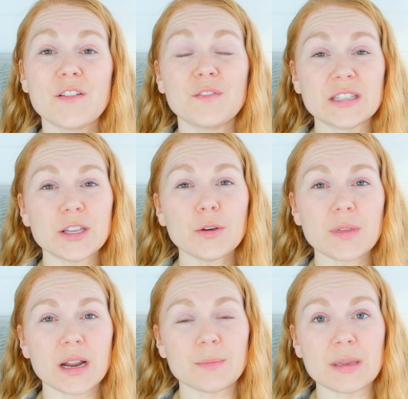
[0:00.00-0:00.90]

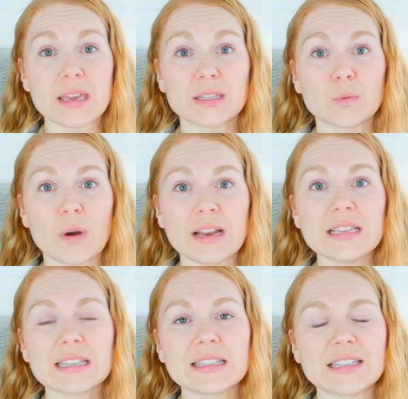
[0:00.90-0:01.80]
Physiotherapy is what
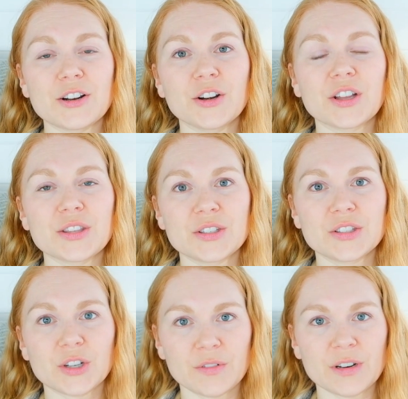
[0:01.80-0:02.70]
is considered
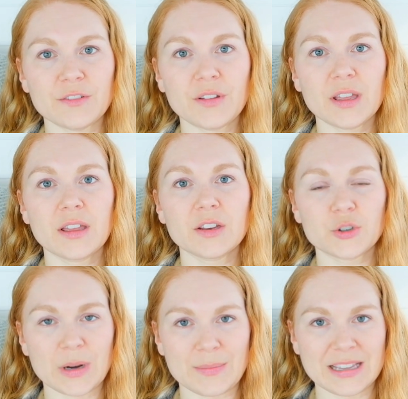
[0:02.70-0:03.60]
conservative
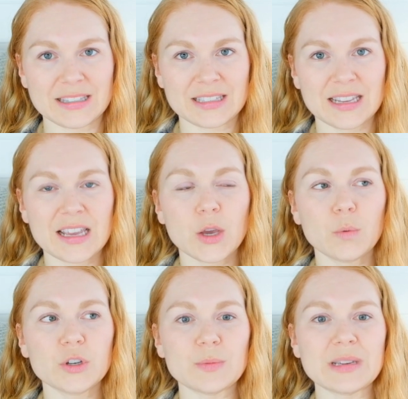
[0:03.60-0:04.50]
treatment,
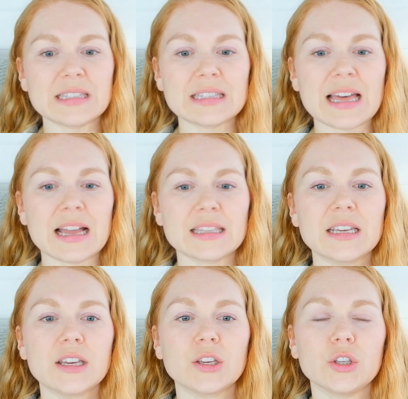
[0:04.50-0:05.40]
which means that
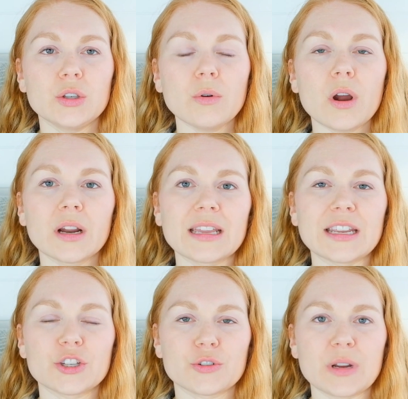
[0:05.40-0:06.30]
you are
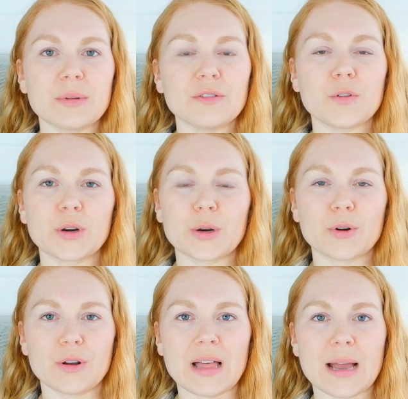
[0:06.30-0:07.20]
getting treatment for your
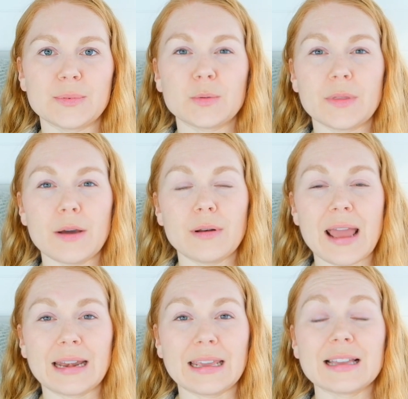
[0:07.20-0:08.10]
prolapse without
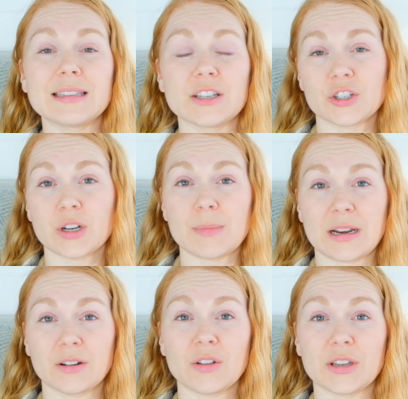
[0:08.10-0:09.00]
any additional
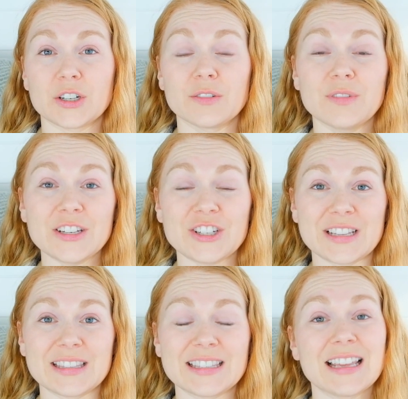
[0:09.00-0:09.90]
medical
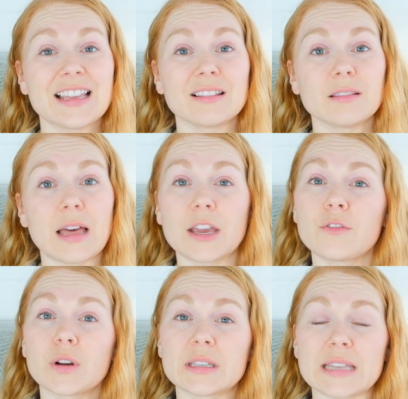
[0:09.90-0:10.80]
interventions, like,
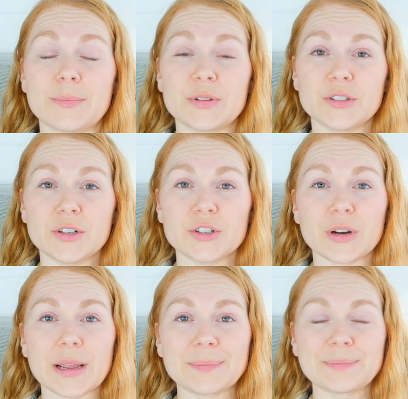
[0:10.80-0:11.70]
for example,
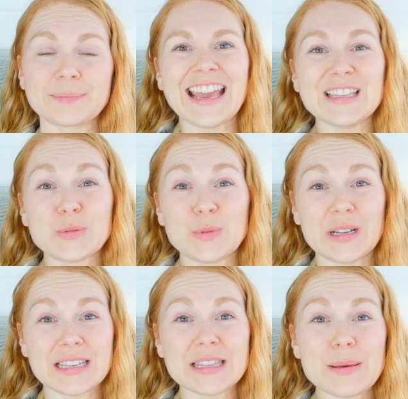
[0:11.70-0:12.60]
surgery. It's
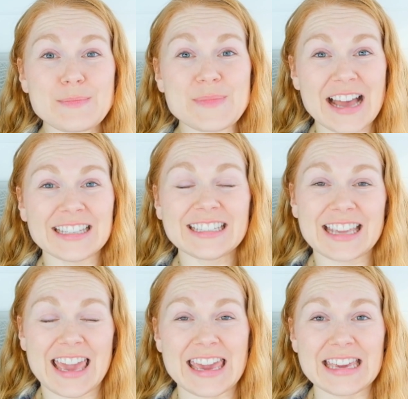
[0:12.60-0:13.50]
really the best
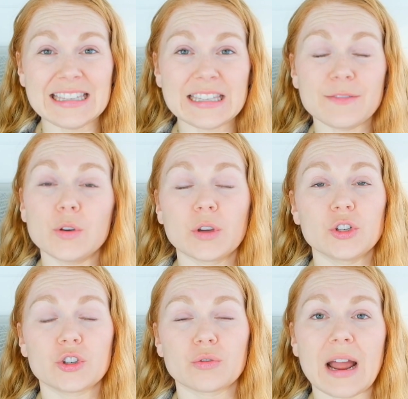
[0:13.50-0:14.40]
case if you can
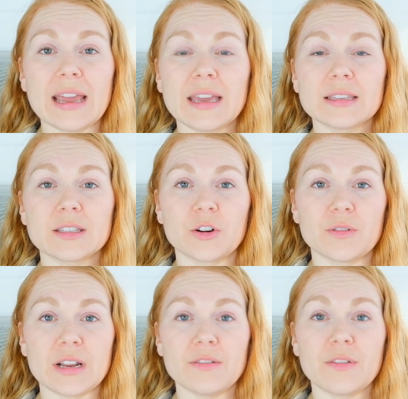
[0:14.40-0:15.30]
try
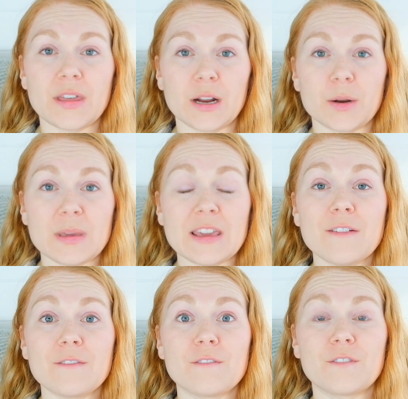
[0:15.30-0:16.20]
conservative therapy
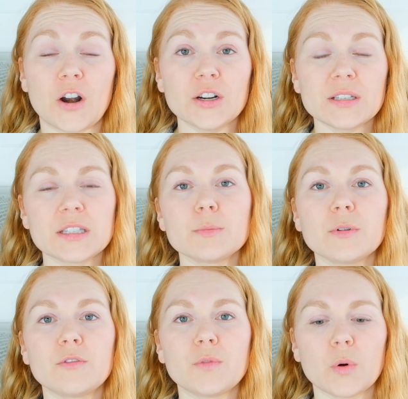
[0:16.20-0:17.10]
first
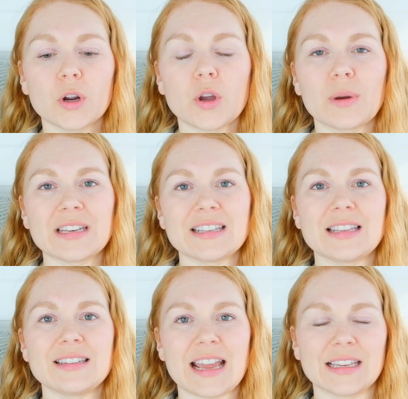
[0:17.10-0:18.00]
before going to the
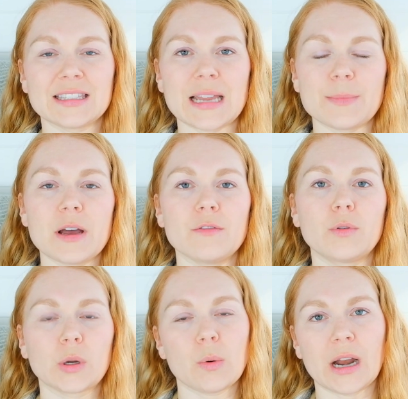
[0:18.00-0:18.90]
next step of
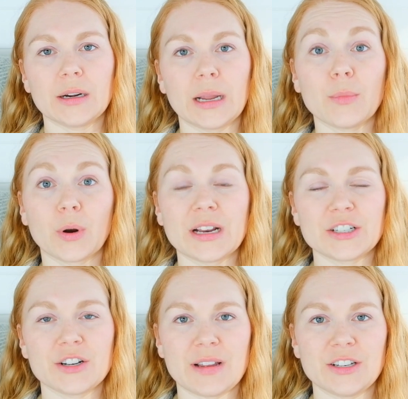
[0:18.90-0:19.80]
requiring more
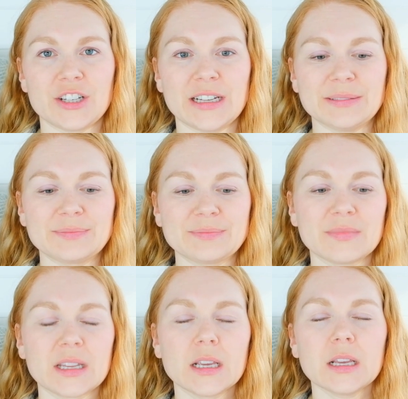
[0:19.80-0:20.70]
intervention.
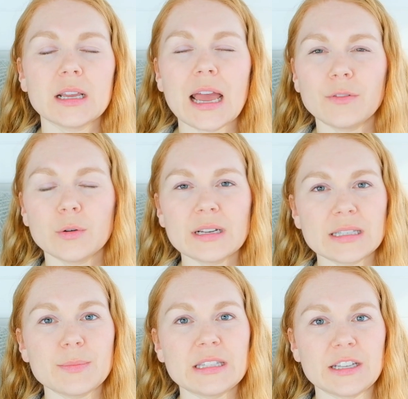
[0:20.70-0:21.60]
Everyone is
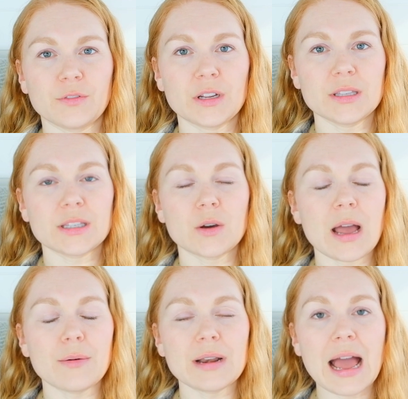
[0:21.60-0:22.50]
a bit different, so
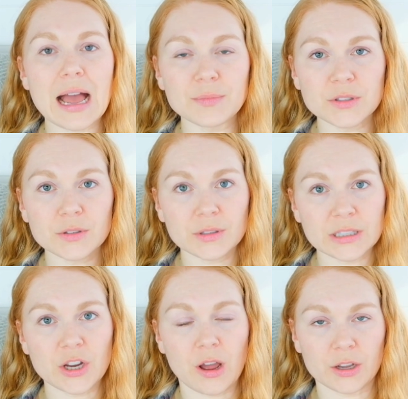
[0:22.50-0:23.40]
I would absolutely
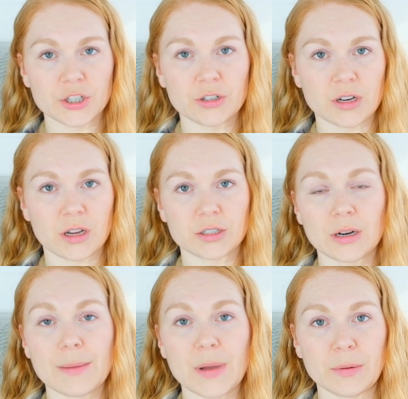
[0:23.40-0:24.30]
talk to your doctor
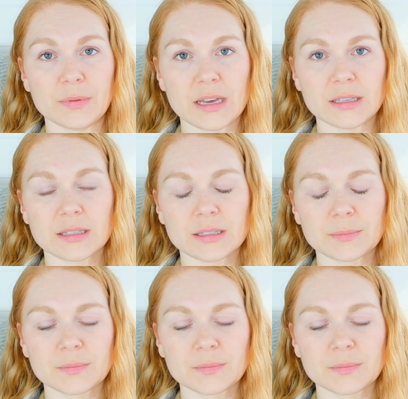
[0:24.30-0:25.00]
about this.